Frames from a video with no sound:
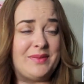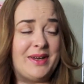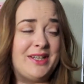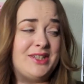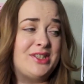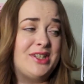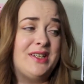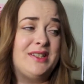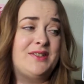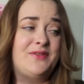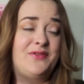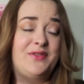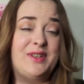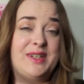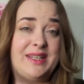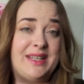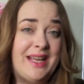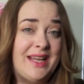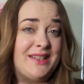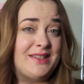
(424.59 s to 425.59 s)
I just
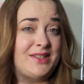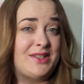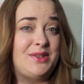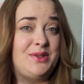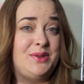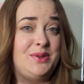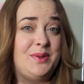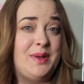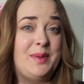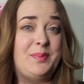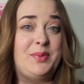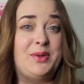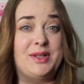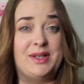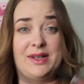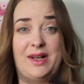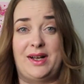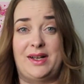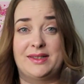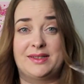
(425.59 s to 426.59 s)
forget to put
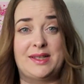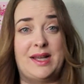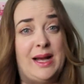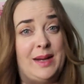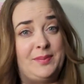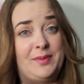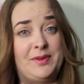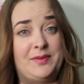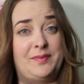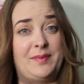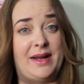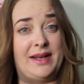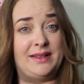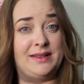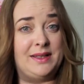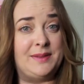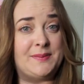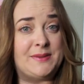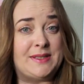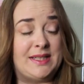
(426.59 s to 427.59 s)
it on top of my
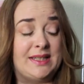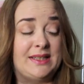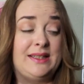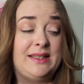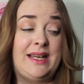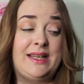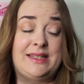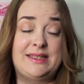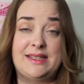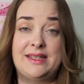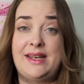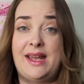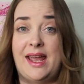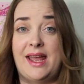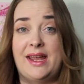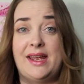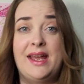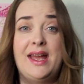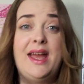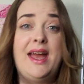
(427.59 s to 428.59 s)
lipstick. Like
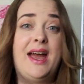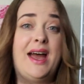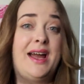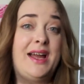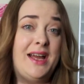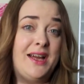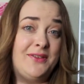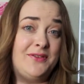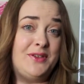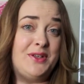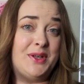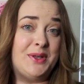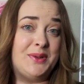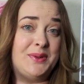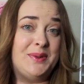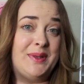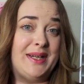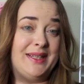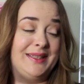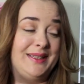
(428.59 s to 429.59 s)
today, I have
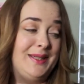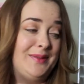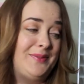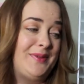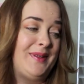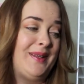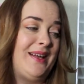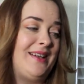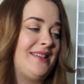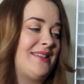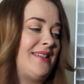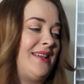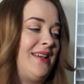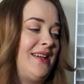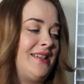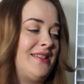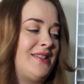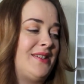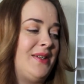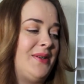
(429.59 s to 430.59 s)
no lip gloss
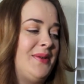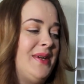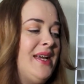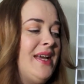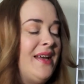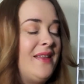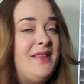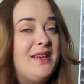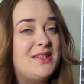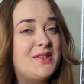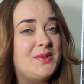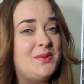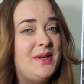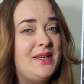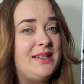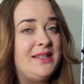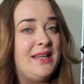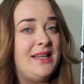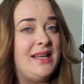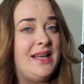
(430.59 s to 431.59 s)
on. So this
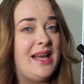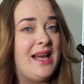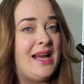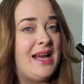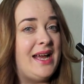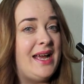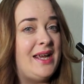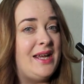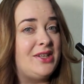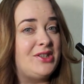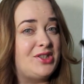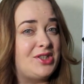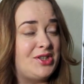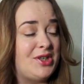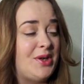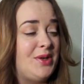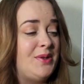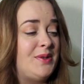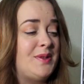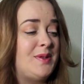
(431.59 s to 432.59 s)
one I
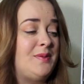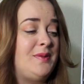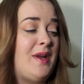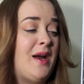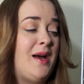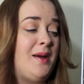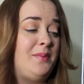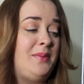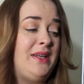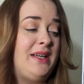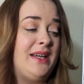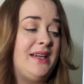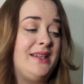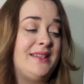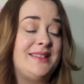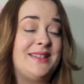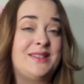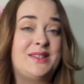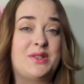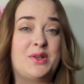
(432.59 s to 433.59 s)
chose not
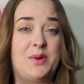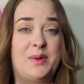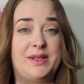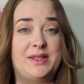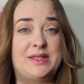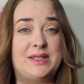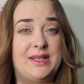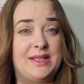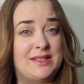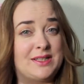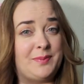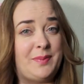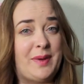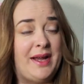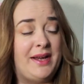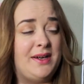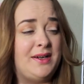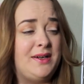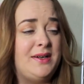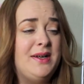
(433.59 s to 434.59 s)
because it's going to
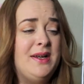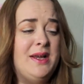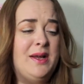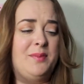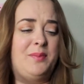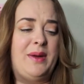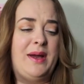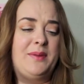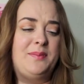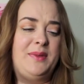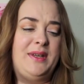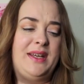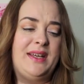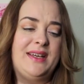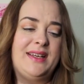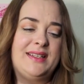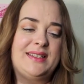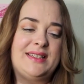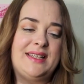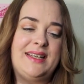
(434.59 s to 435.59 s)
expire, but
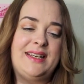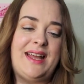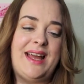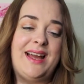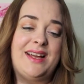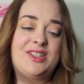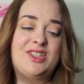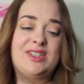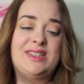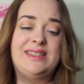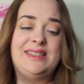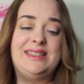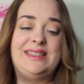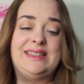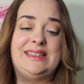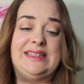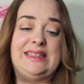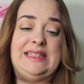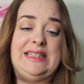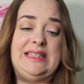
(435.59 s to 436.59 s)
because it actually
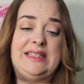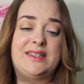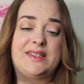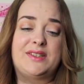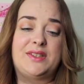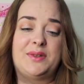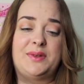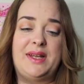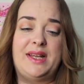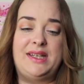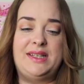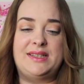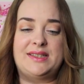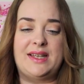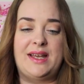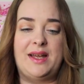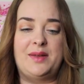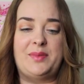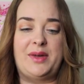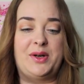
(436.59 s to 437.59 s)
leaks. So
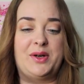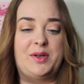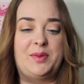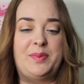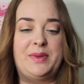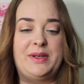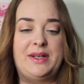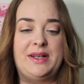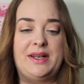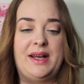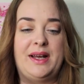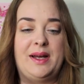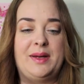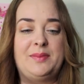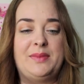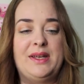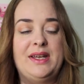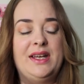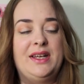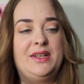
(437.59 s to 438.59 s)
anytime I open it
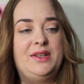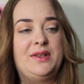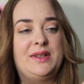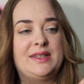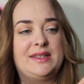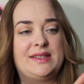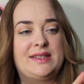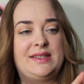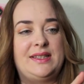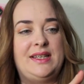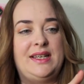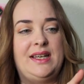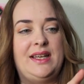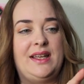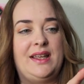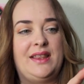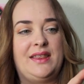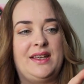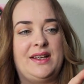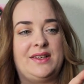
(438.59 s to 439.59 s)
up, you can
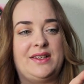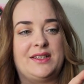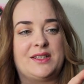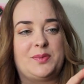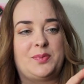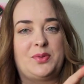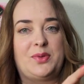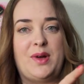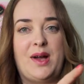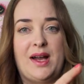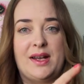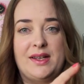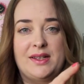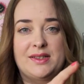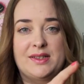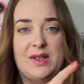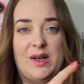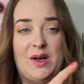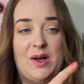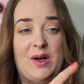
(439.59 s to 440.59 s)
see there is
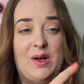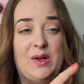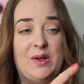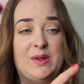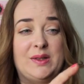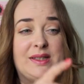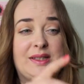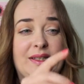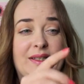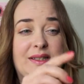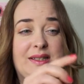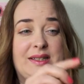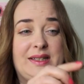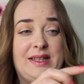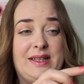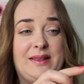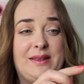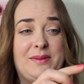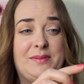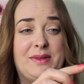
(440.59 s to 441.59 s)
product all
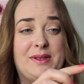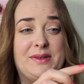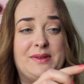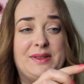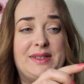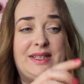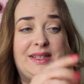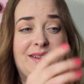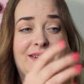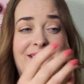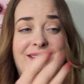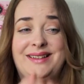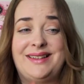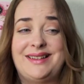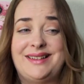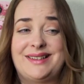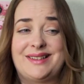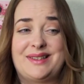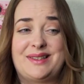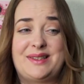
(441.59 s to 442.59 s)
in the middle here, and
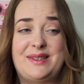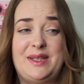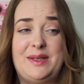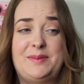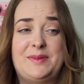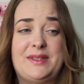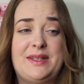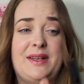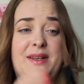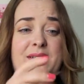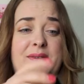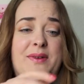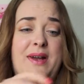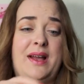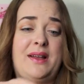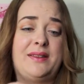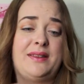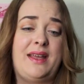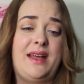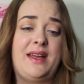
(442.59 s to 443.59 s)
then it seeps
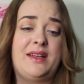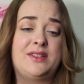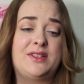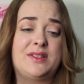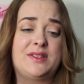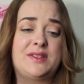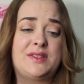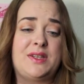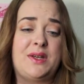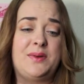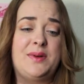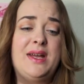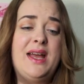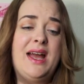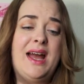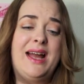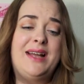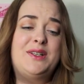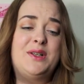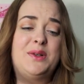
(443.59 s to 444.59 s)
around the edges. So
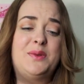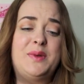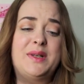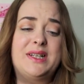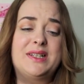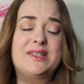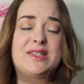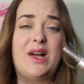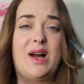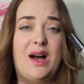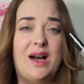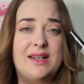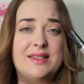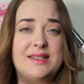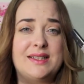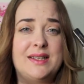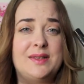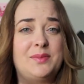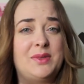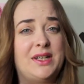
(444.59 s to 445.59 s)
I don't want to
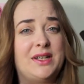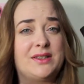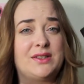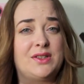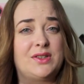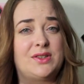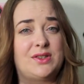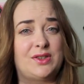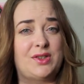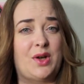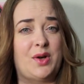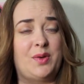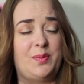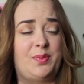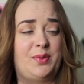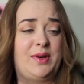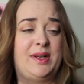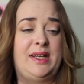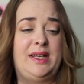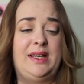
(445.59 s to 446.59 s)
toss it because it's so
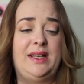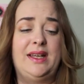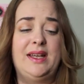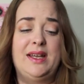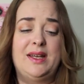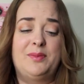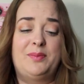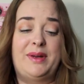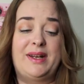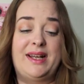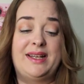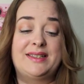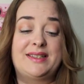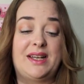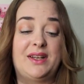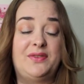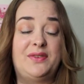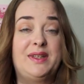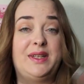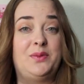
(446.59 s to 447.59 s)
pretty, but I
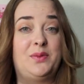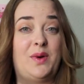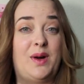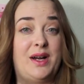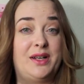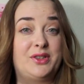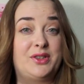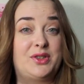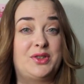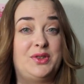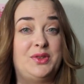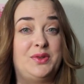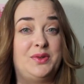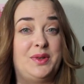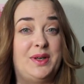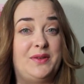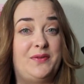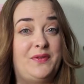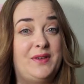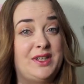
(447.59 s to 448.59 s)
definitely want
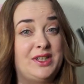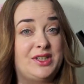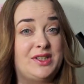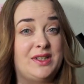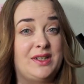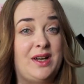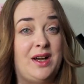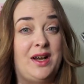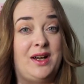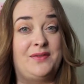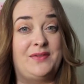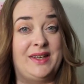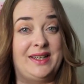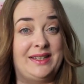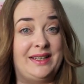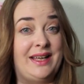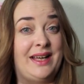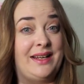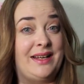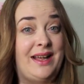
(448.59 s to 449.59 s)
to finish it off
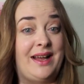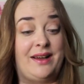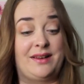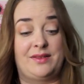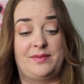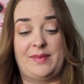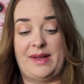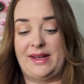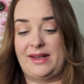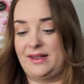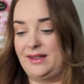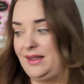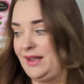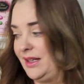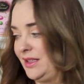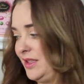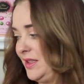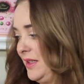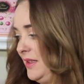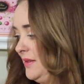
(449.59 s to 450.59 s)
and get it out of my
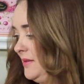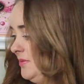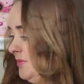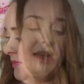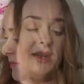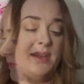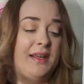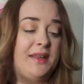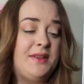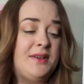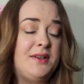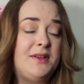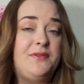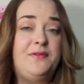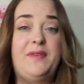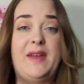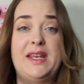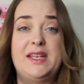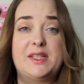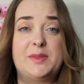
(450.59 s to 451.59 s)
collection. Another
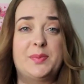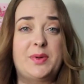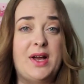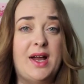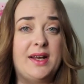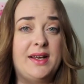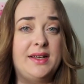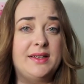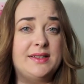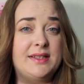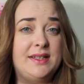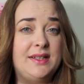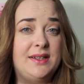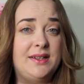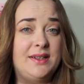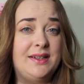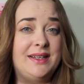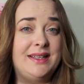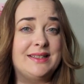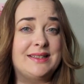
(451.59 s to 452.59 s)
face product
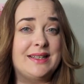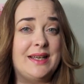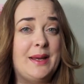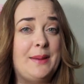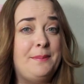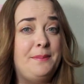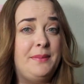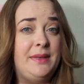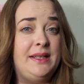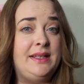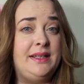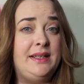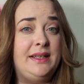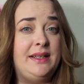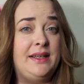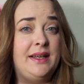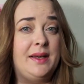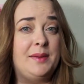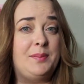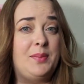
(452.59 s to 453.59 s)
here is a
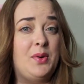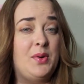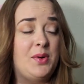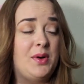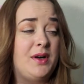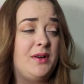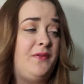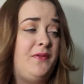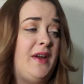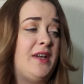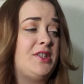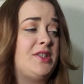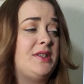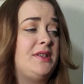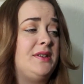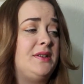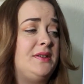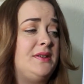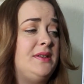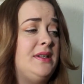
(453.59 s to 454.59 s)
mini
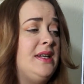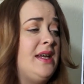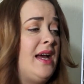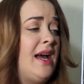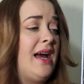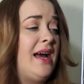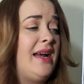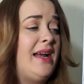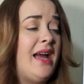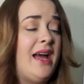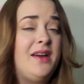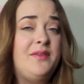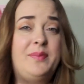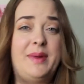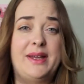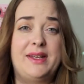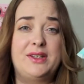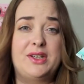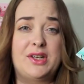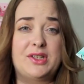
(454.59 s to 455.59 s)
Porefessional. I have
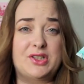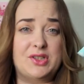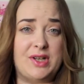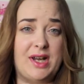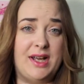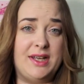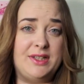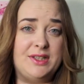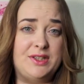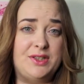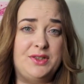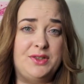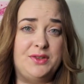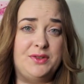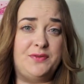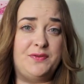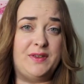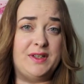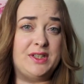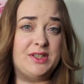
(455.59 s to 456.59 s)
been trying to
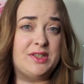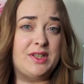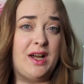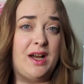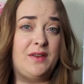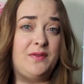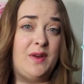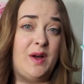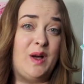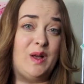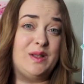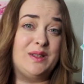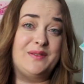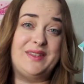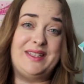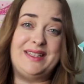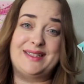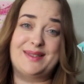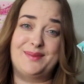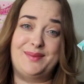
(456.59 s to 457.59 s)
finish off all of
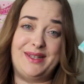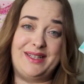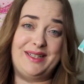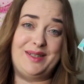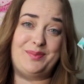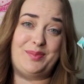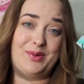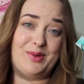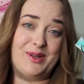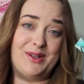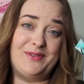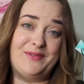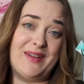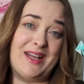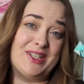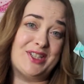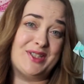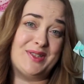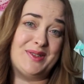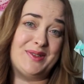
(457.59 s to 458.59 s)
these mini
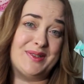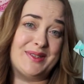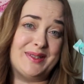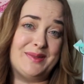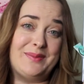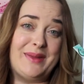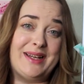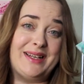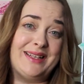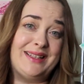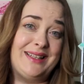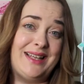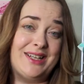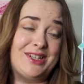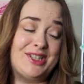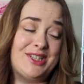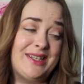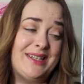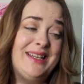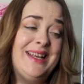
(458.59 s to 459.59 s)
Porefessionals in my
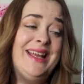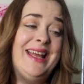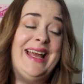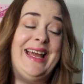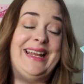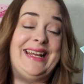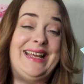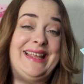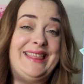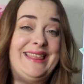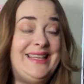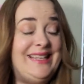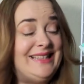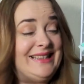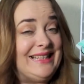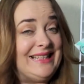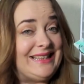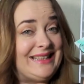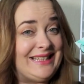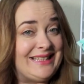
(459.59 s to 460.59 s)
collection, and I think
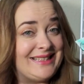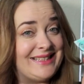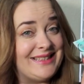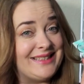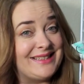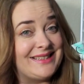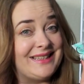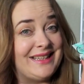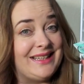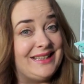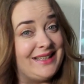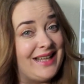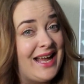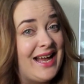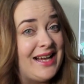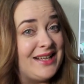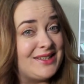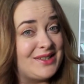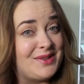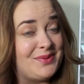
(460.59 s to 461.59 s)
that this is the
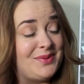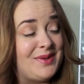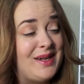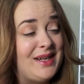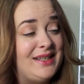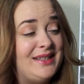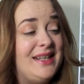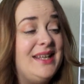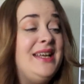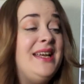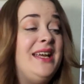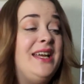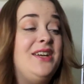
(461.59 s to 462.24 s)
last one.